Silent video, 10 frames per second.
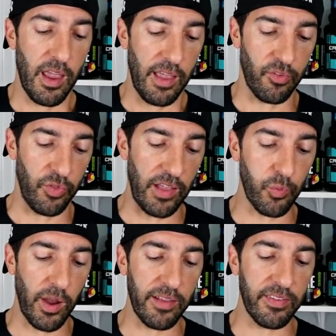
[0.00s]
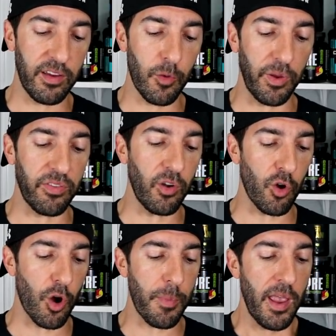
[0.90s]
And so that's why it's in here, but it's an
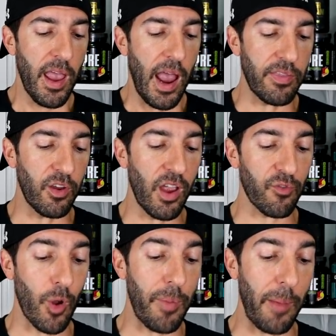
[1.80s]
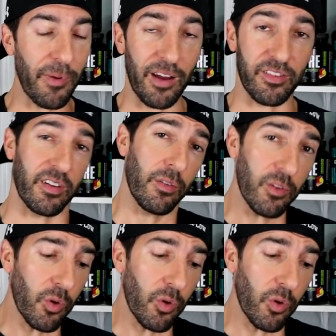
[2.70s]
herb. And then you have red pepper extract, only